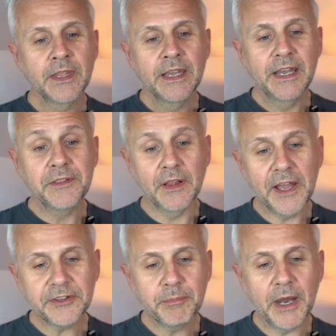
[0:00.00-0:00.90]
In the
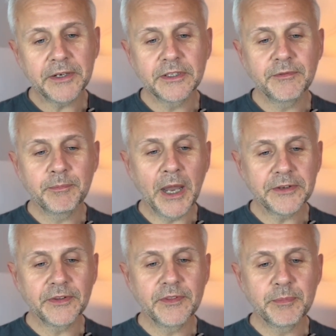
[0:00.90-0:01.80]
latter part
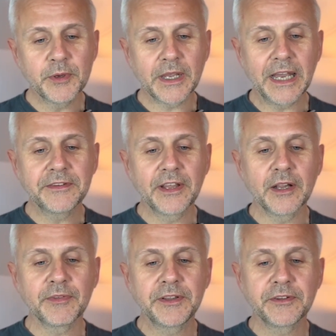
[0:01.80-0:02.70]
of the book, I
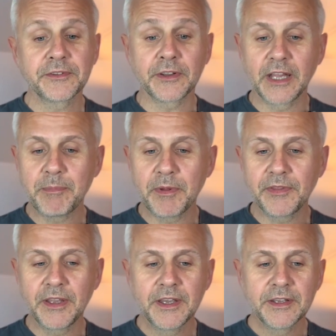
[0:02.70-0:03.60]
delve into
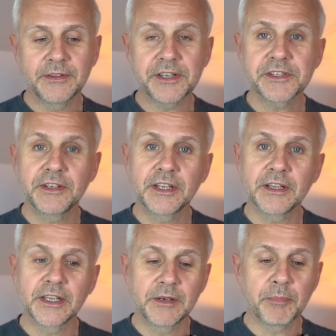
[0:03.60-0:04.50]
telepathy, distant
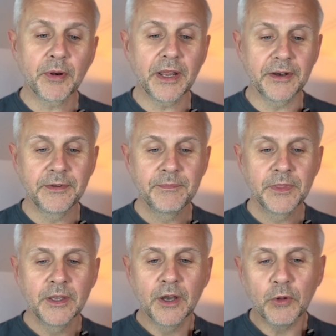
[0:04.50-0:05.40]
healing and prayer.
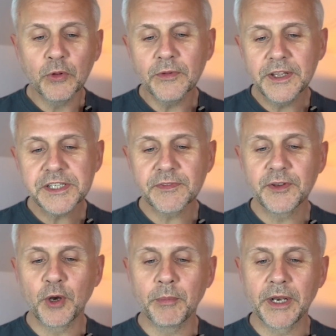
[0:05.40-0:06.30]
Although these
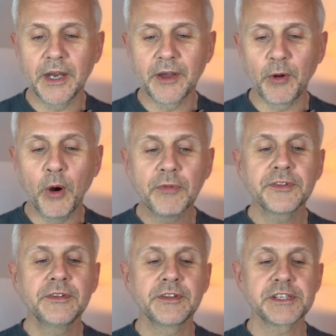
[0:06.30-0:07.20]
phenomena are
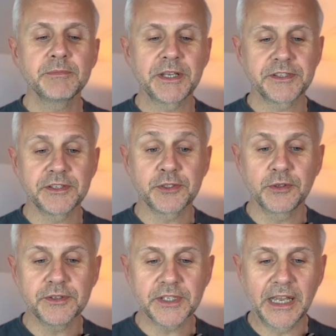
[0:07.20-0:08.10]
often dismissed as
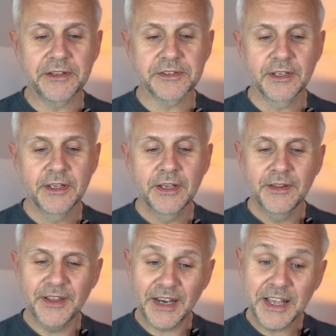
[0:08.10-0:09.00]
pseudoscience,
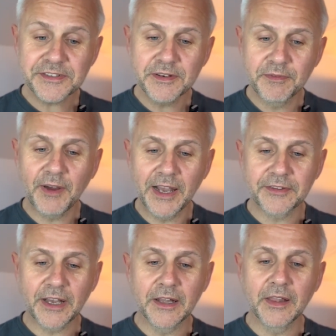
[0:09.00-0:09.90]
there is in fact
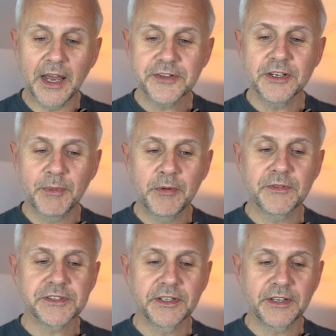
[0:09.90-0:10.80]
a large amount of
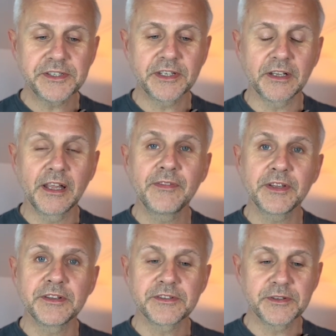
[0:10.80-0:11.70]
statistical
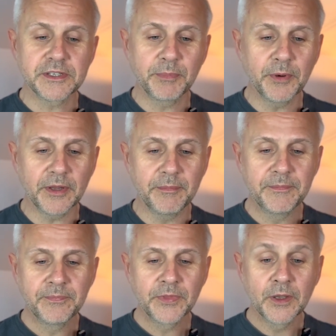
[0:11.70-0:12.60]
evidence to support them,
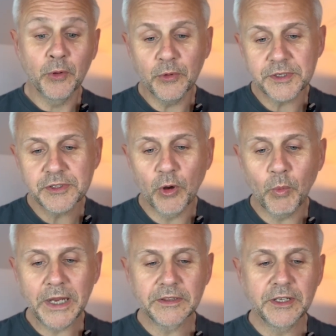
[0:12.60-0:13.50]
although it's not
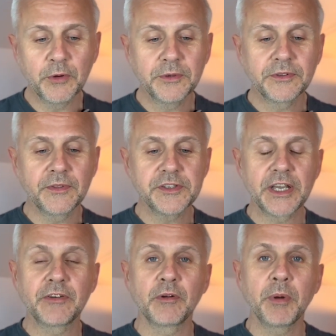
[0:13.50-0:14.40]
widely known to the
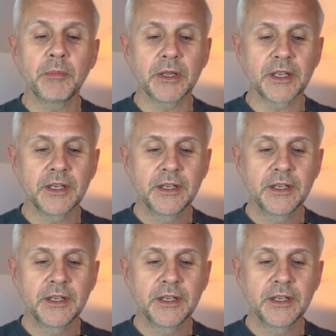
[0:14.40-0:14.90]
general public.